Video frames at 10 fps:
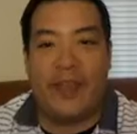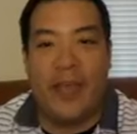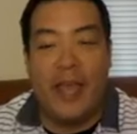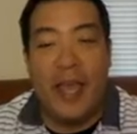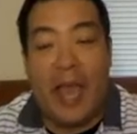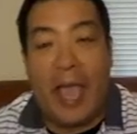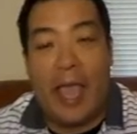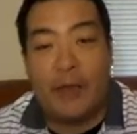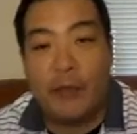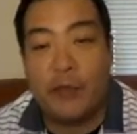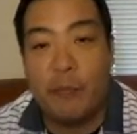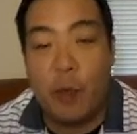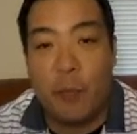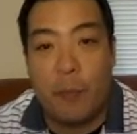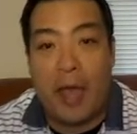I actually
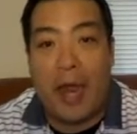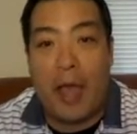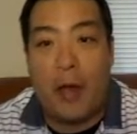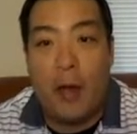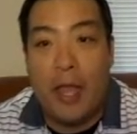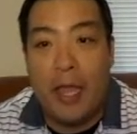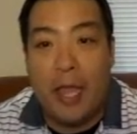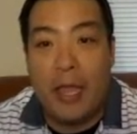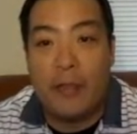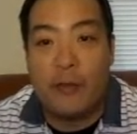spoke about how